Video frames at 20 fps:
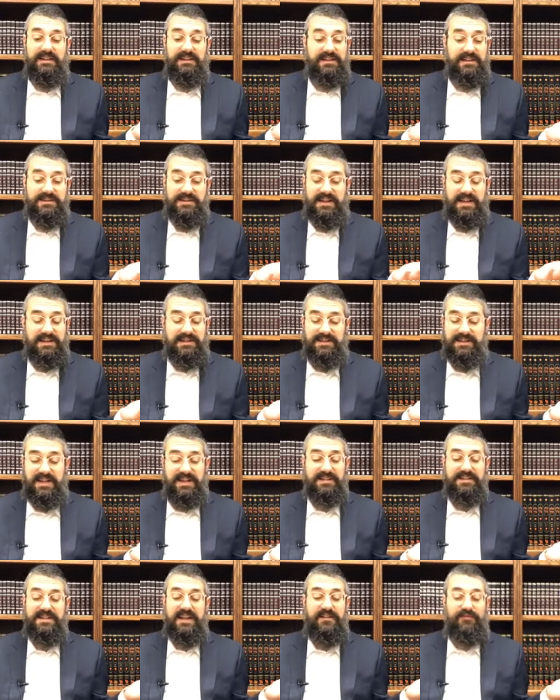he does, it's,
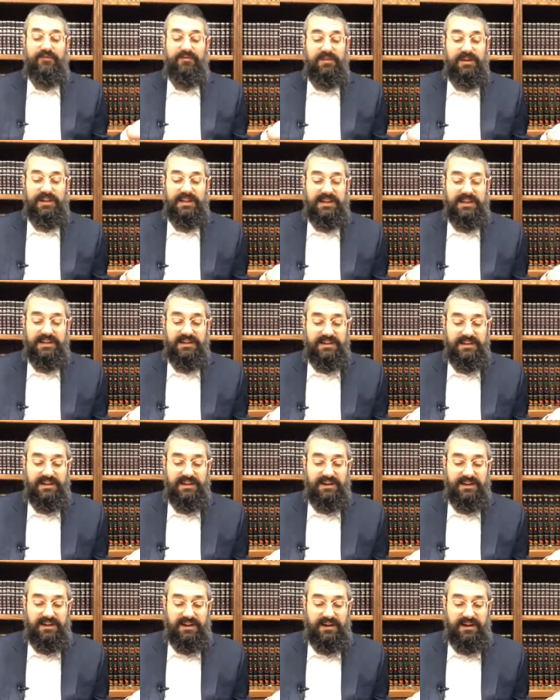it's never really